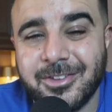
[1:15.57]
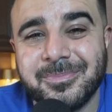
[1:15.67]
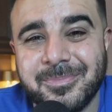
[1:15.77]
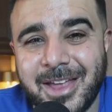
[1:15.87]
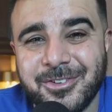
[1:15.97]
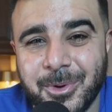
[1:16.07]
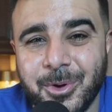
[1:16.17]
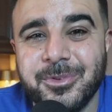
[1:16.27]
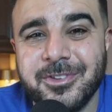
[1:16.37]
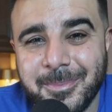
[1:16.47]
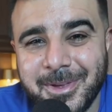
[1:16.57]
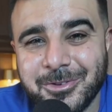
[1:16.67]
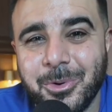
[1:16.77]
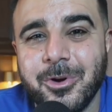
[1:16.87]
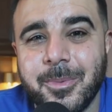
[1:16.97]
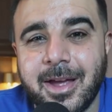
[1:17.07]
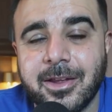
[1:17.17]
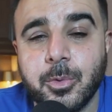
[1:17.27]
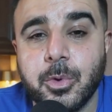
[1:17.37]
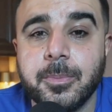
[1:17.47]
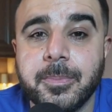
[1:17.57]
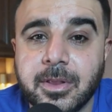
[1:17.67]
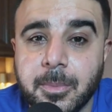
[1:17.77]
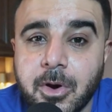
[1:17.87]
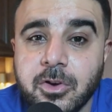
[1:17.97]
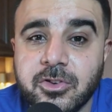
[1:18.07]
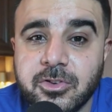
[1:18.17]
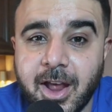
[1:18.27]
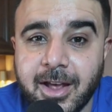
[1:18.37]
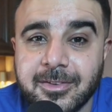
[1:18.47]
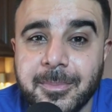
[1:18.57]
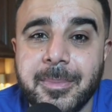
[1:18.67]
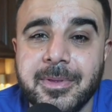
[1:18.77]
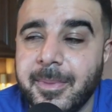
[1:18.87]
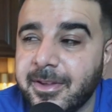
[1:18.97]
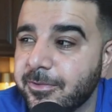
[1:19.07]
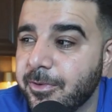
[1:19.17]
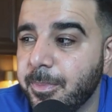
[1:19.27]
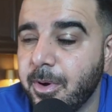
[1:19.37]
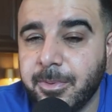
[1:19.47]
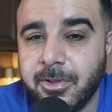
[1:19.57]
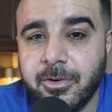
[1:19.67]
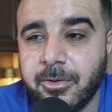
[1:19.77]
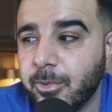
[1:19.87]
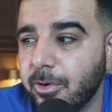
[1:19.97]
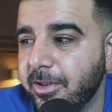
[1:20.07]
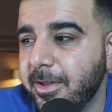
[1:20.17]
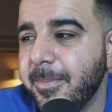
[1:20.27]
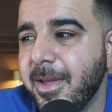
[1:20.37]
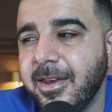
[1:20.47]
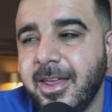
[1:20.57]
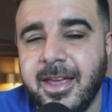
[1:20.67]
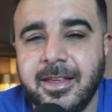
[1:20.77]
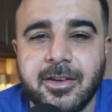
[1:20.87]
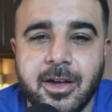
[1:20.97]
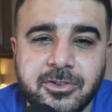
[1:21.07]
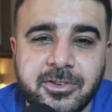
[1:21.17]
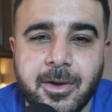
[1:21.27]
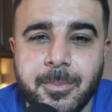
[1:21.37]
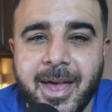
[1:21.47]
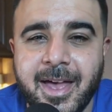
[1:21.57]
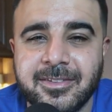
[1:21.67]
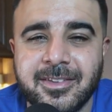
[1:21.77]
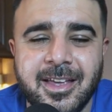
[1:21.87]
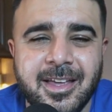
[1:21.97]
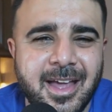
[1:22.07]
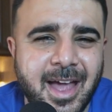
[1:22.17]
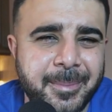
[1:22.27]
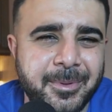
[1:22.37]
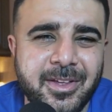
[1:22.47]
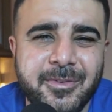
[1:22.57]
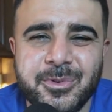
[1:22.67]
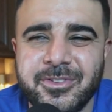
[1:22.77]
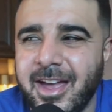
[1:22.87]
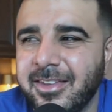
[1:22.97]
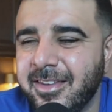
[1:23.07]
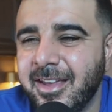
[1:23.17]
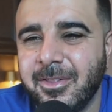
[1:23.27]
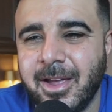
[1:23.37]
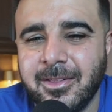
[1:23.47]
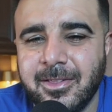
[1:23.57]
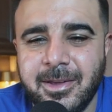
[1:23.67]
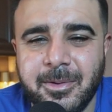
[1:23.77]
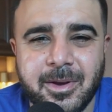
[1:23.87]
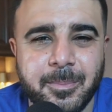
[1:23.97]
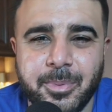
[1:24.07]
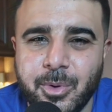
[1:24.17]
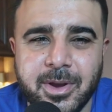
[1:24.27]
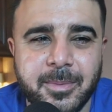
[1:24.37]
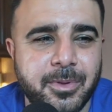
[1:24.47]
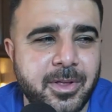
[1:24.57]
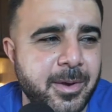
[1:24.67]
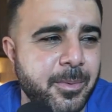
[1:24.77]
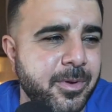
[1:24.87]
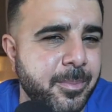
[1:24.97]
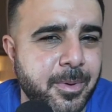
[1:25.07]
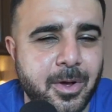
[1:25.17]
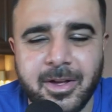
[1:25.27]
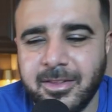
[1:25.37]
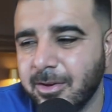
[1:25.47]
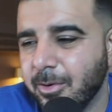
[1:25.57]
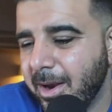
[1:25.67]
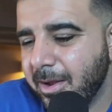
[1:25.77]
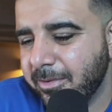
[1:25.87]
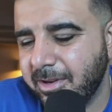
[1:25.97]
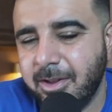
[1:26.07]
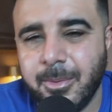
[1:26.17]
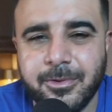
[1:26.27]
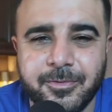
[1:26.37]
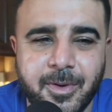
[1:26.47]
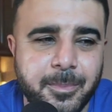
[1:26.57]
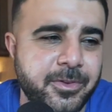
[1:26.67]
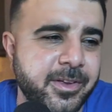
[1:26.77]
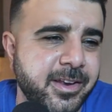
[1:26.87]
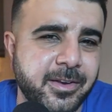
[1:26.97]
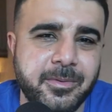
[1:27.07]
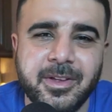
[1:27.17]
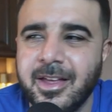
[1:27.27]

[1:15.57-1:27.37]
Patrick Mahomes is the best quarterback in the world, but Lamar Jackson might be the best football player in the world. He made a touchdown pass, I believe it was to Isaiah Likely, in a broken play where the ball hit the ground and he almost fumbled it, and